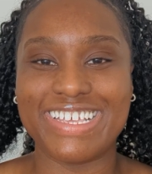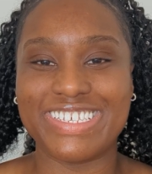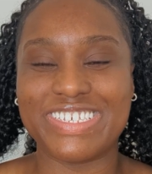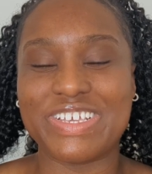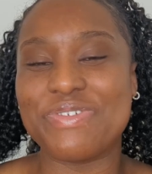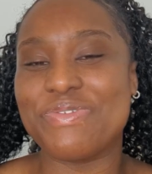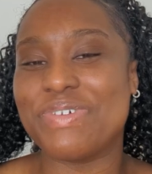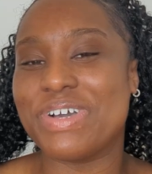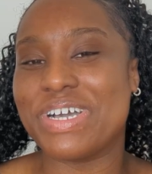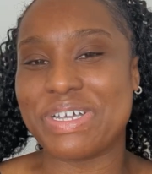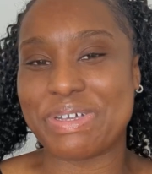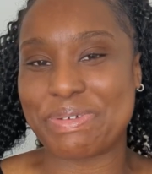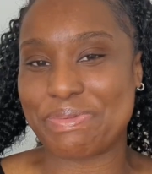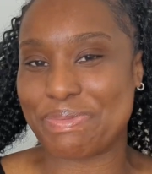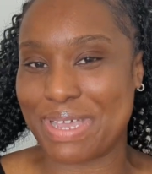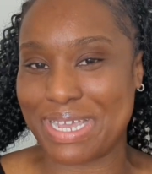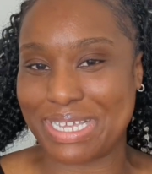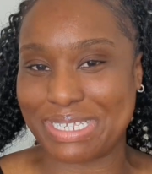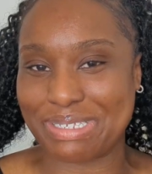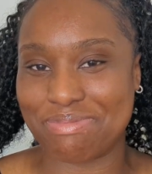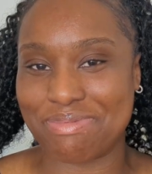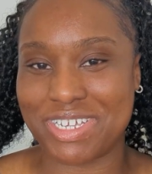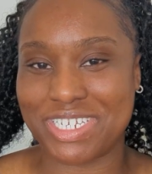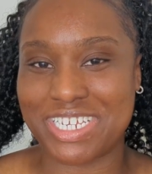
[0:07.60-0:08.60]
and welcome
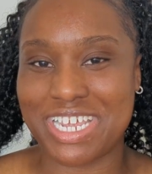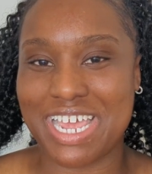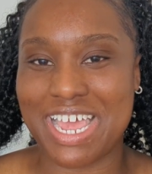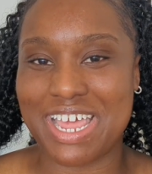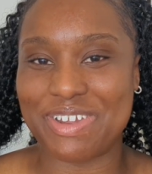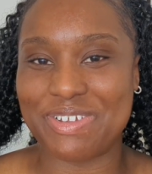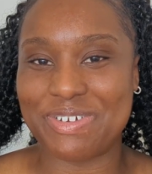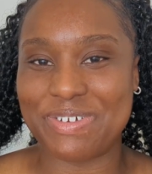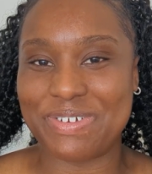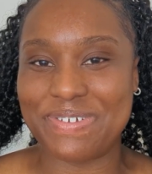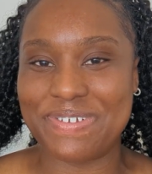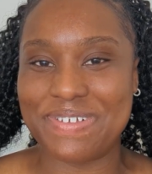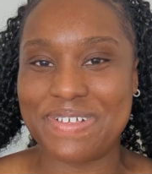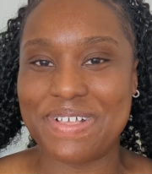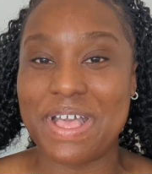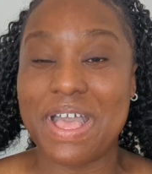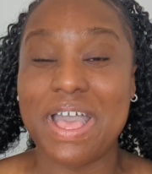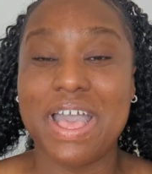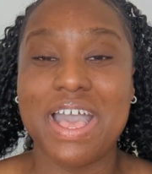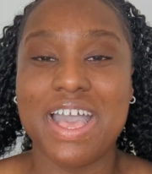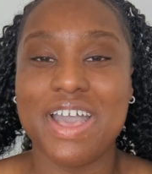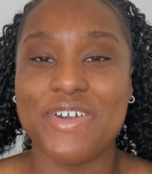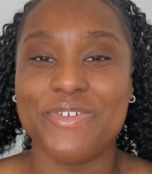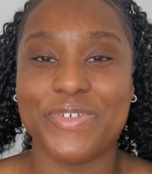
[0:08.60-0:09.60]
back to my channel.
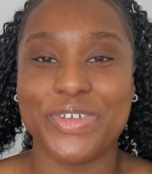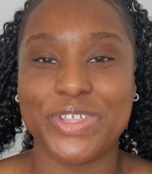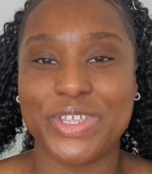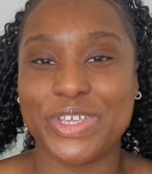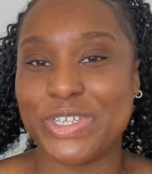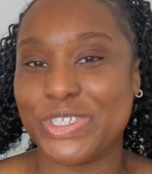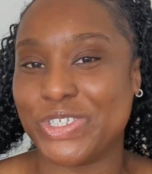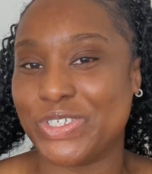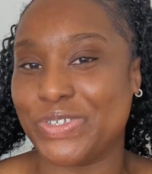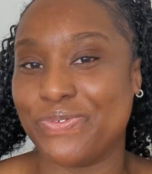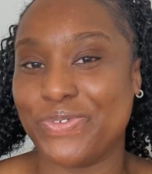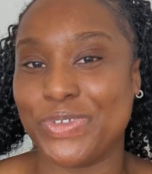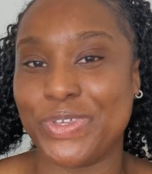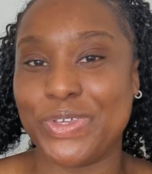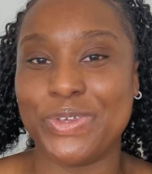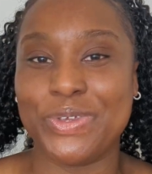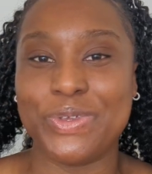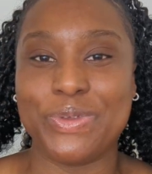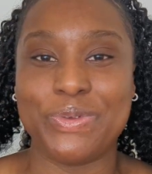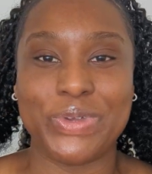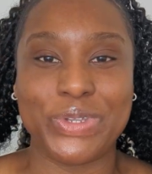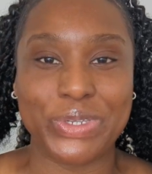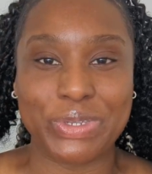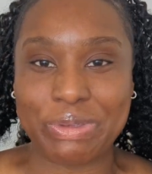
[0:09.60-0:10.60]
For those of you
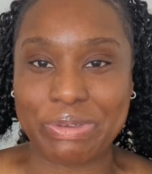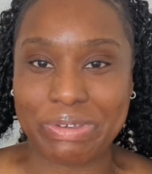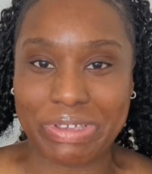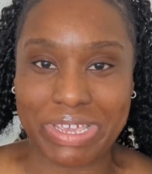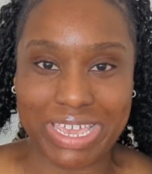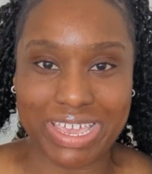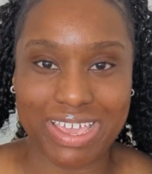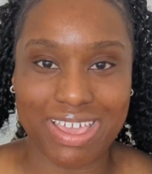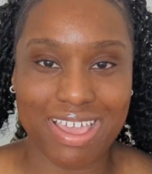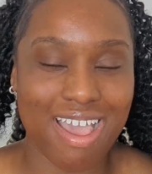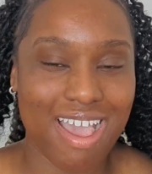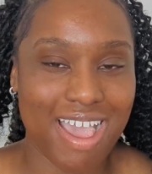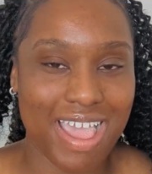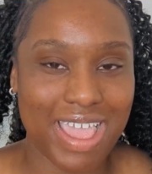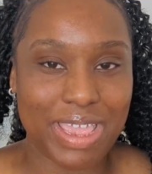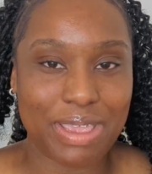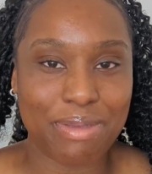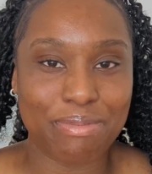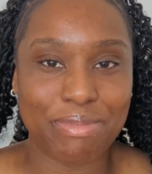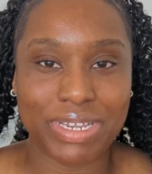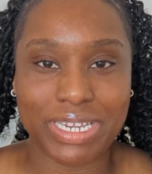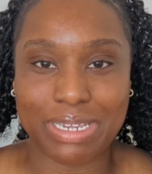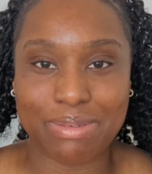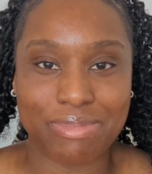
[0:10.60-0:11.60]
who are new here, hi,
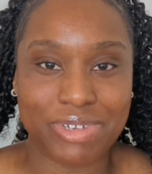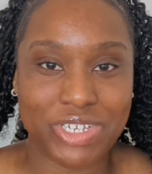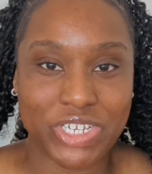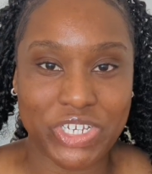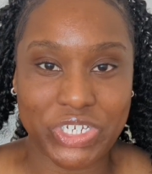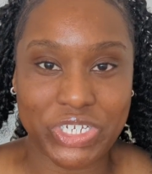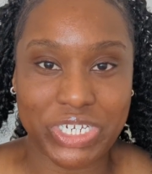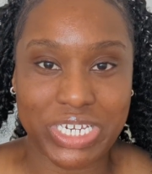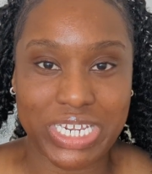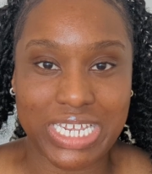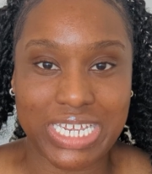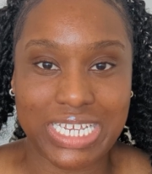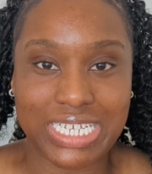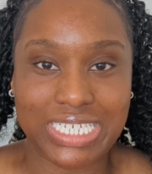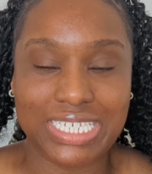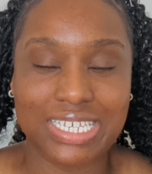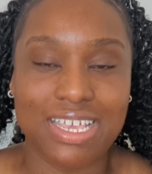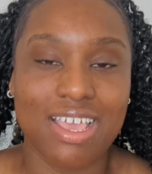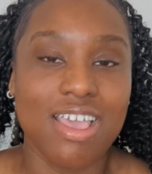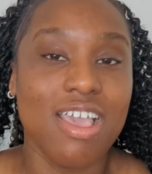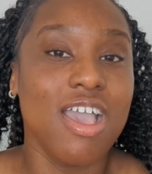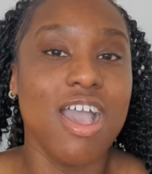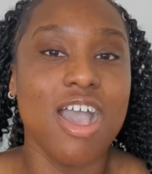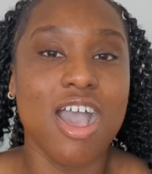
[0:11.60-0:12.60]
my name is Shanice.
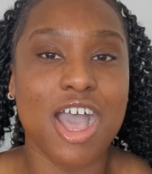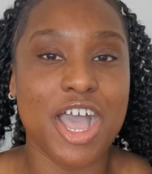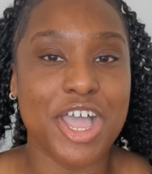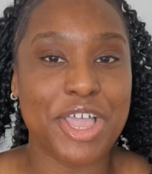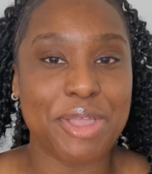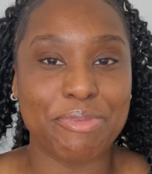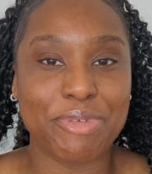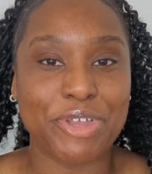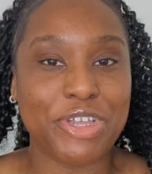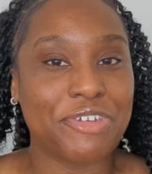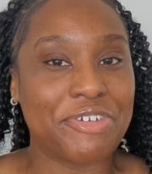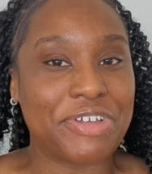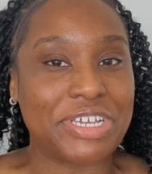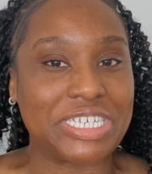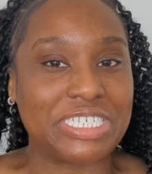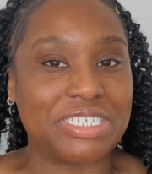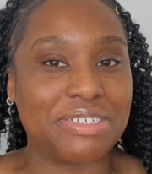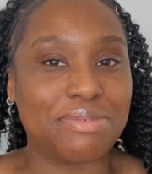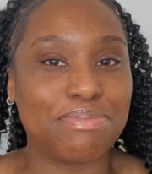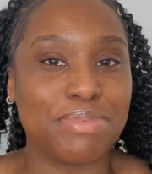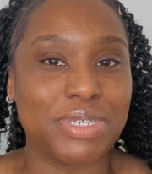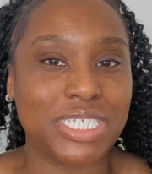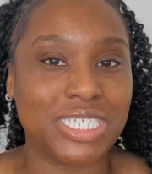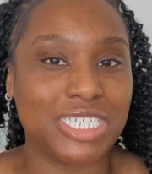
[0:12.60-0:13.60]
I am a
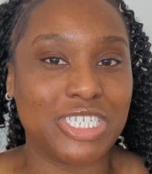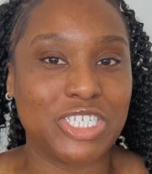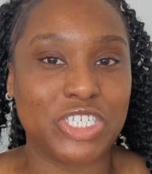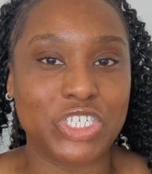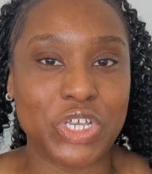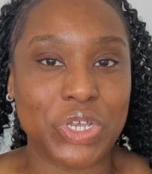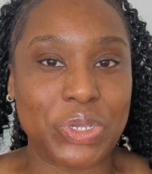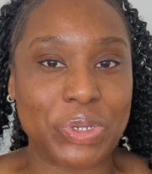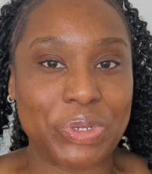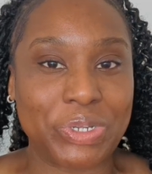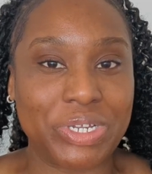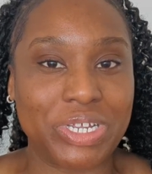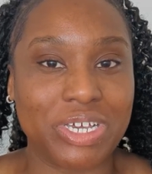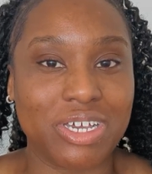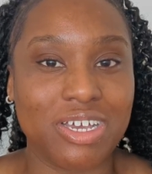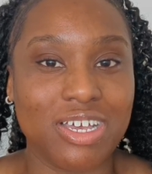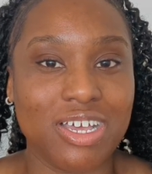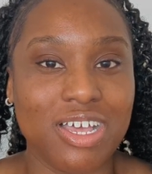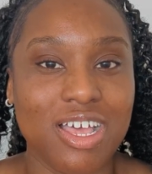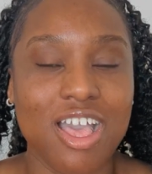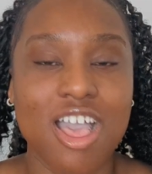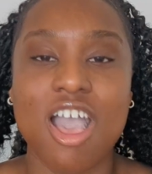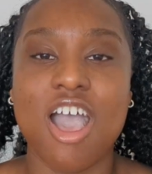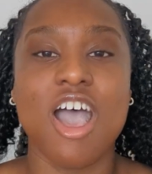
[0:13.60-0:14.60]
creative business
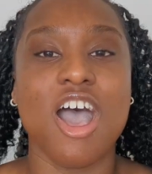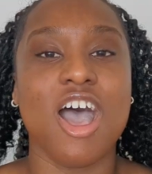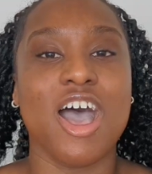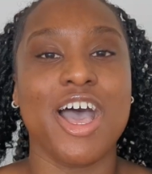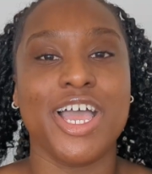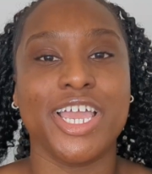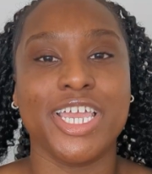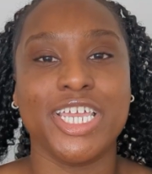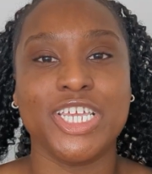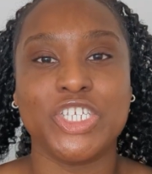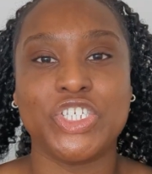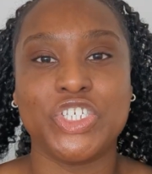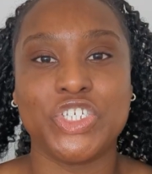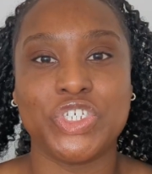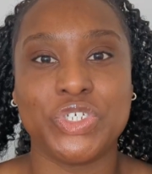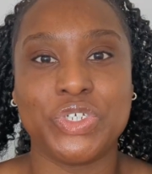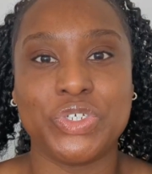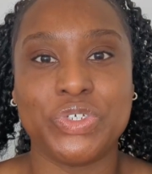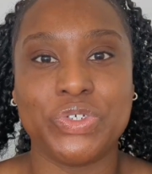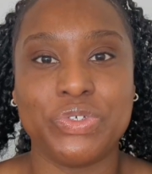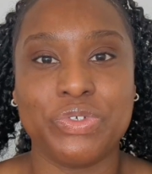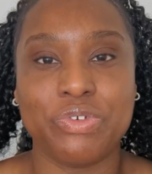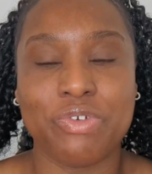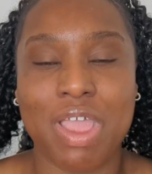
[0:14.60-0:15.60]
owner. I
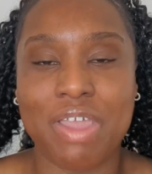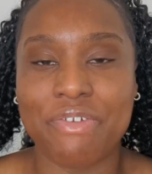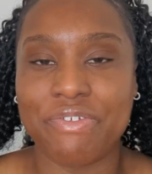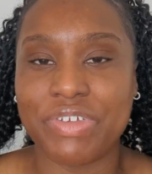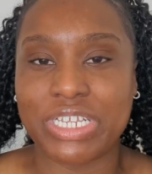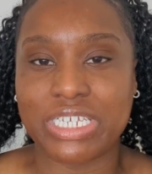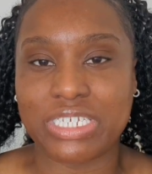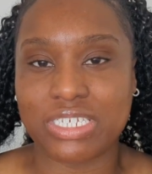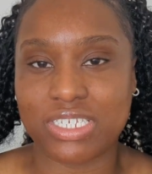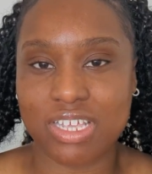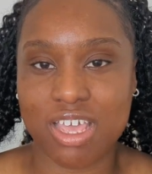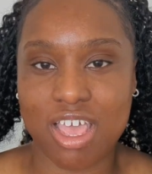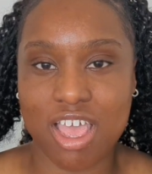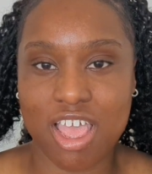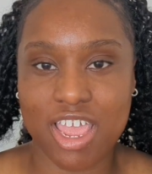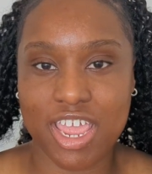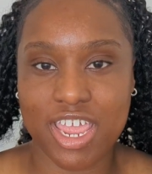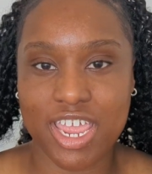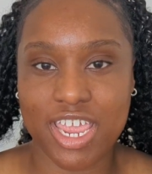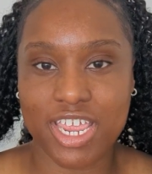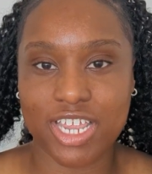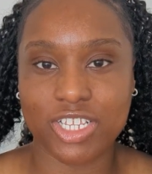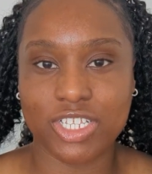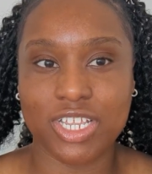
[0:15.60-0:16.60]
do graphic
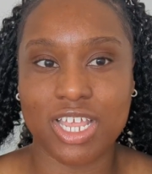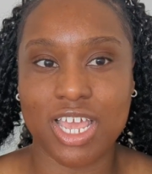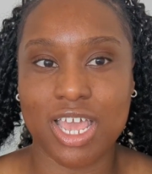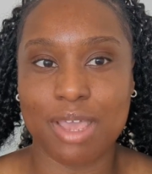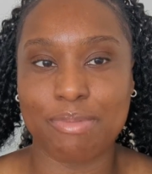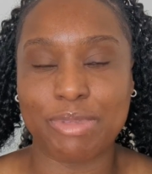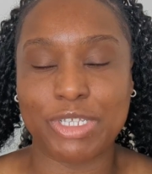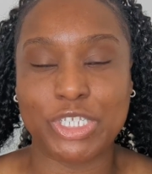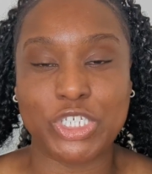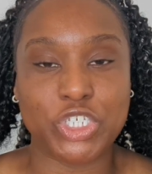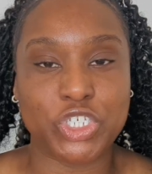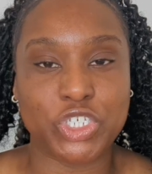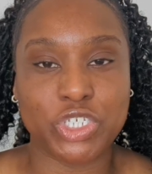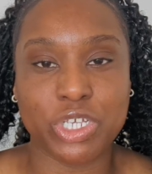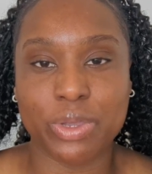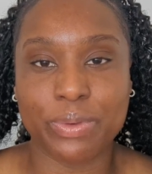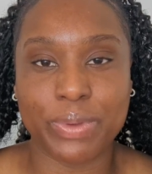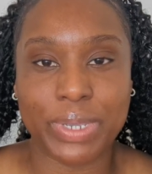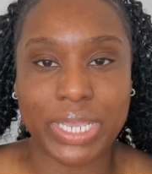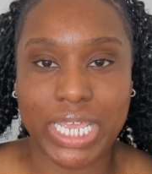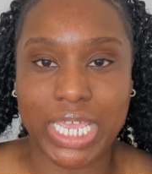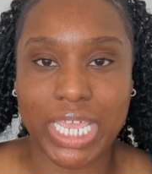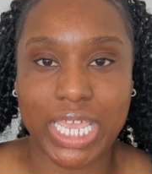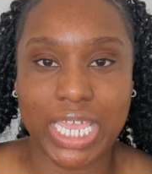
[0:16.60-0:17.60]
design, I'm into
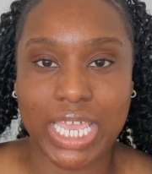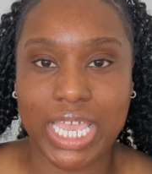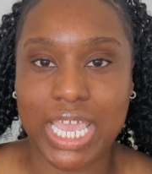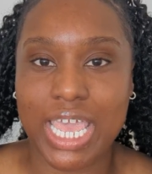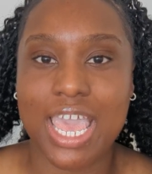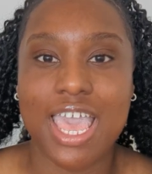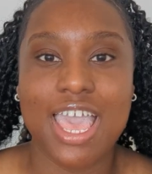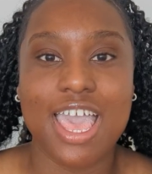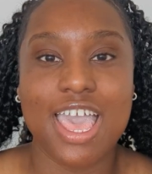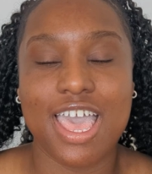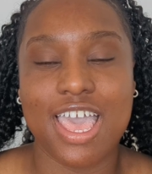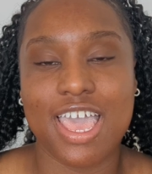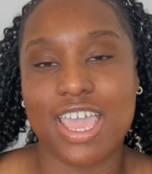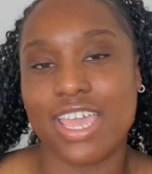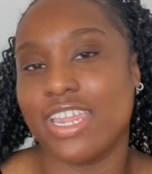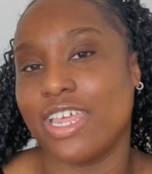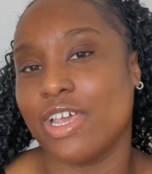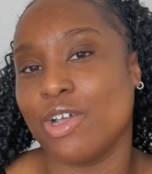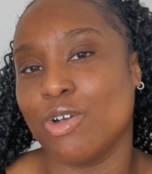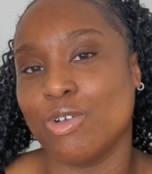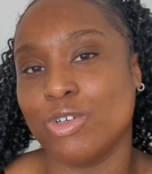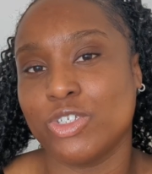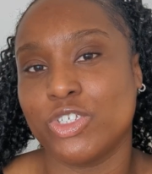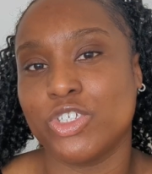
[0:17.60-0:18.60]
sewing, and
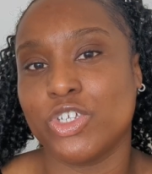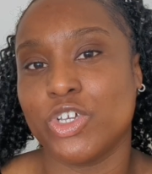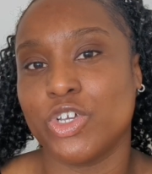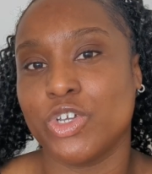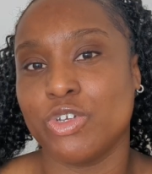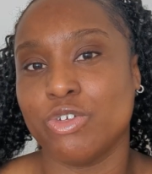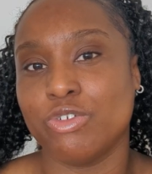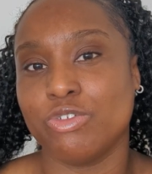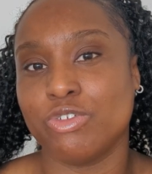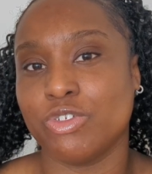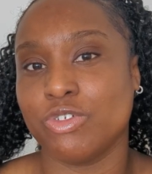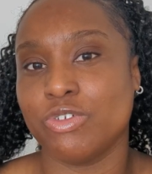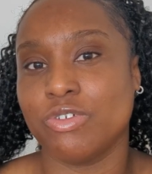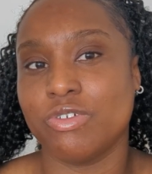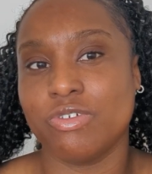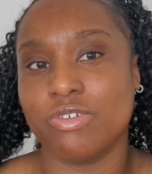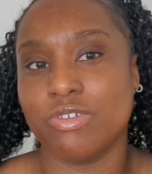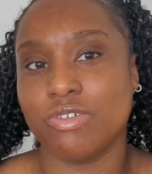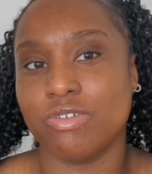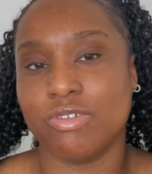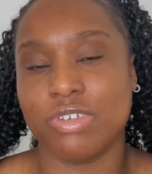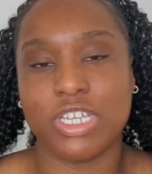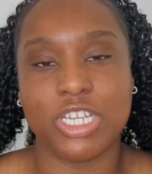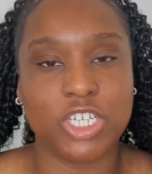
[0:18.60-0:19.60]
I also
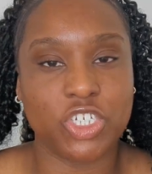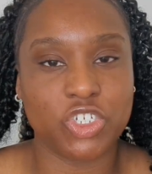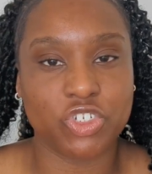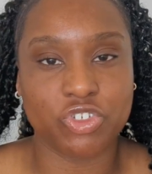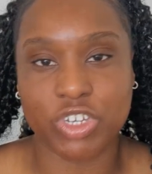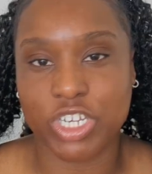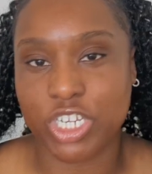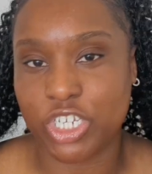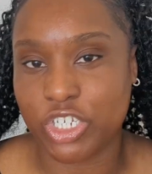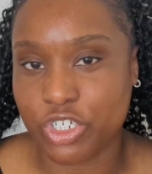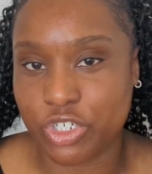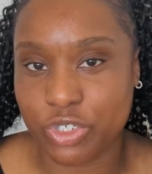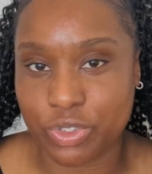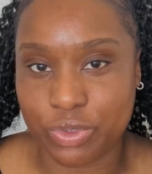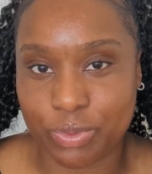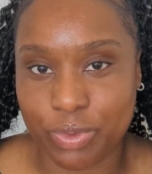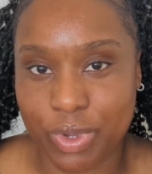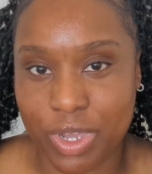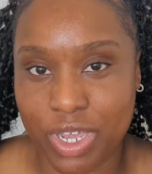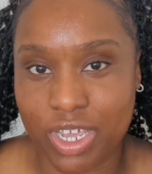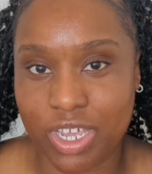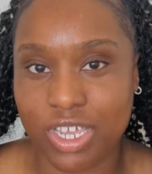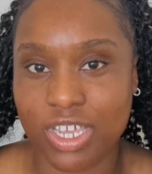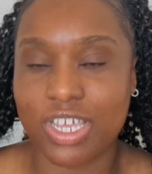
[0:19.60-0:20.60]
do illustration
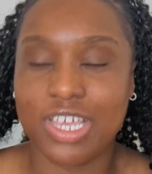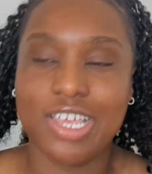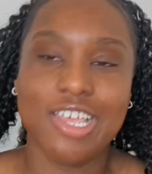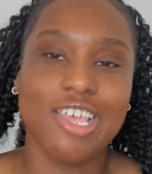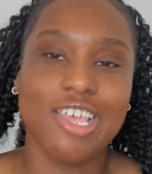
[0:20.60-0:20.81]
work.